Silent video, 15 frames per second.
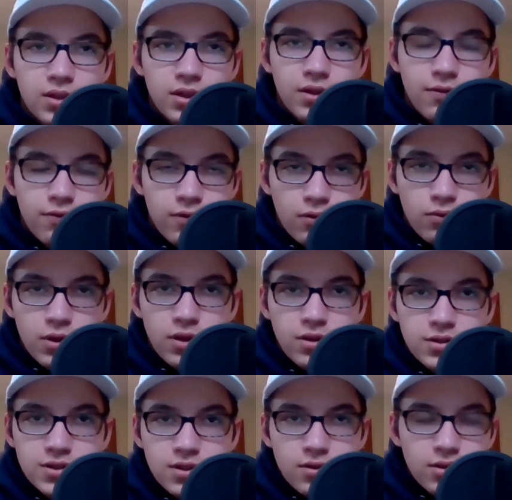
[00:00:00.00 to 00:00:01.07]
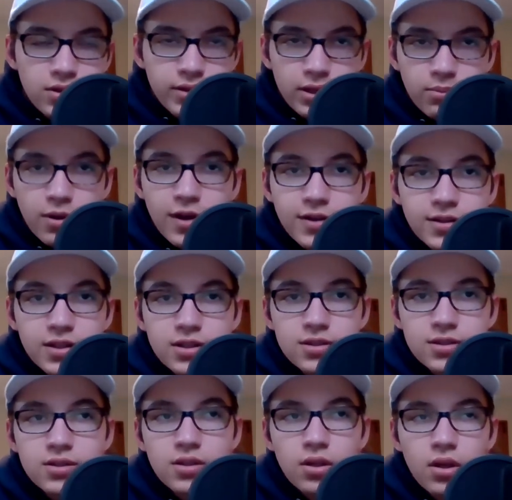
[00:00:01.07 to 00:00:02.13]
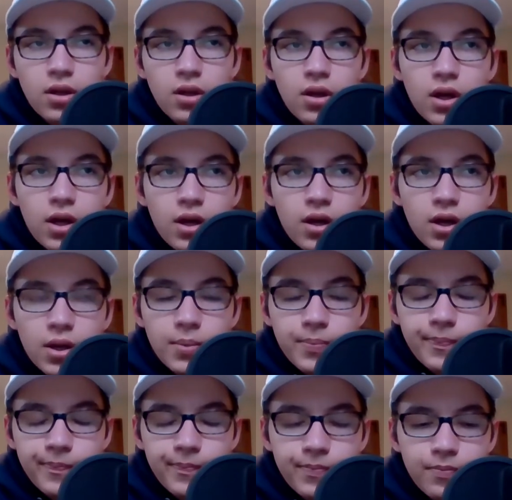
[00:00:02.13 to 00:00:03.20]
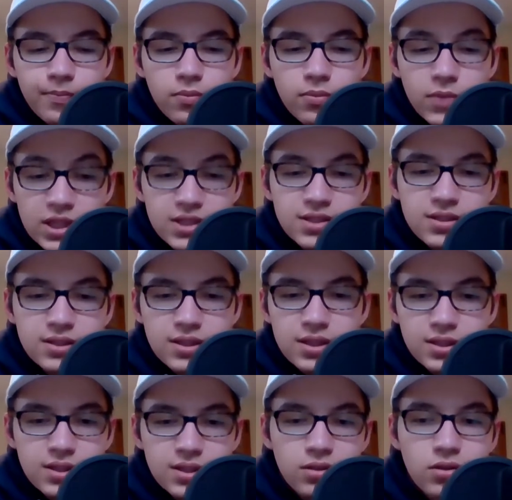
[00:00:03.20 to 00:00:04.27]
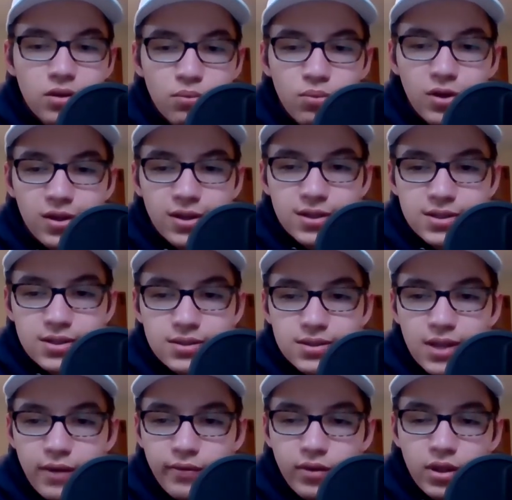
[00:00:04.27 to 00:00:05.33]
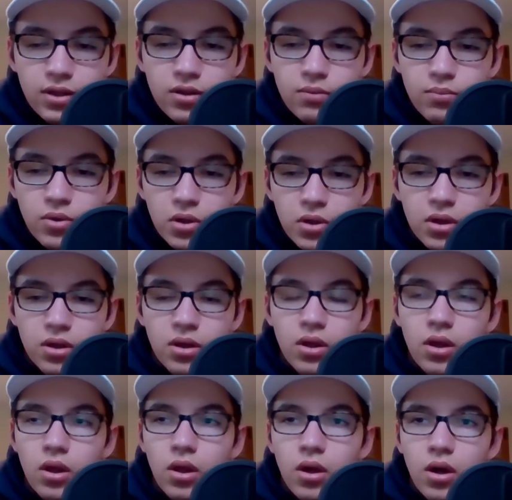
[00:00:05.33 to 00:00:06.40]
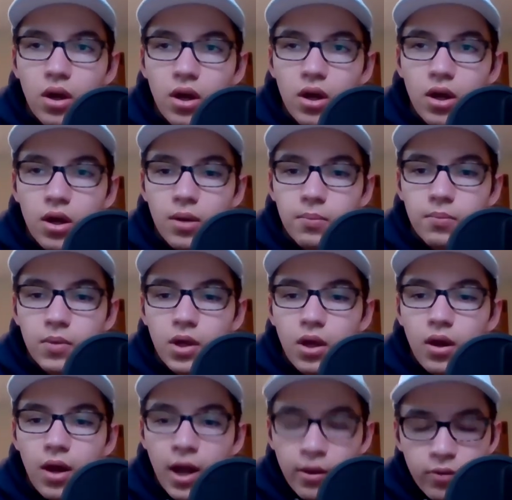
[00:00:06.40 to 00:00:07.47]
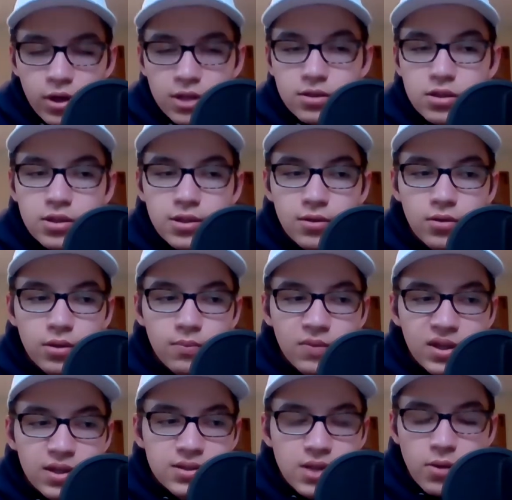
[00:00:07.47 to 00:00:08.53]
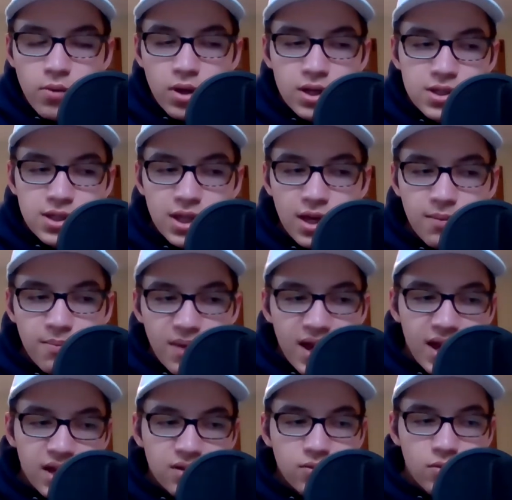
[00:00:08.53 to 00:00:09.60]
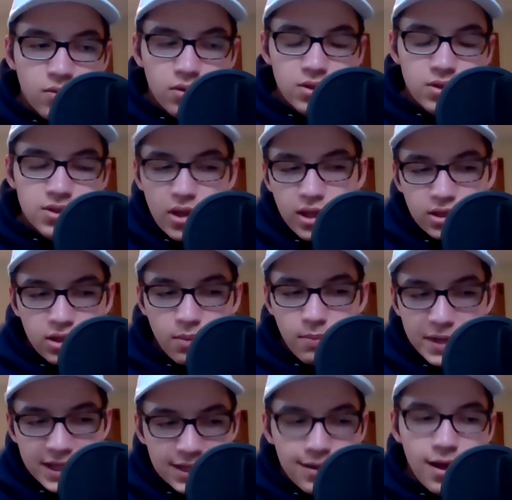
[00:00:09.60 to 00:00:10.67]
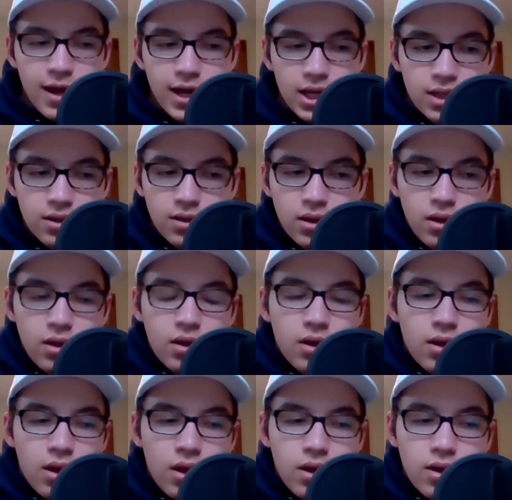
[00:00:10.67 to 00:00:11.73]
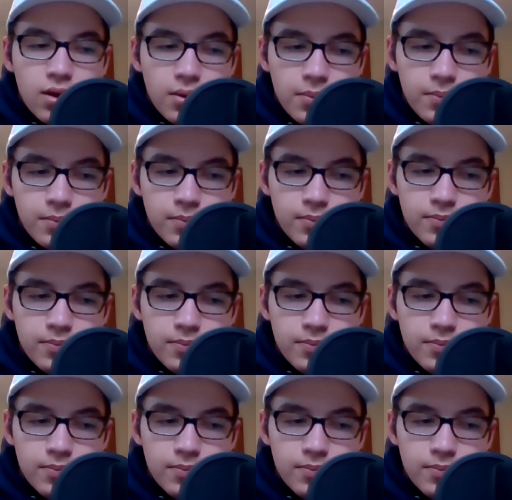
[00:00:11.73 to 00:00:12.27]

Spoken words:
if you're one of those two and you like politics, um, this is a good book. This is definitely a good book. Um, I wanted to do it because I wanted to get back towards the main line, um,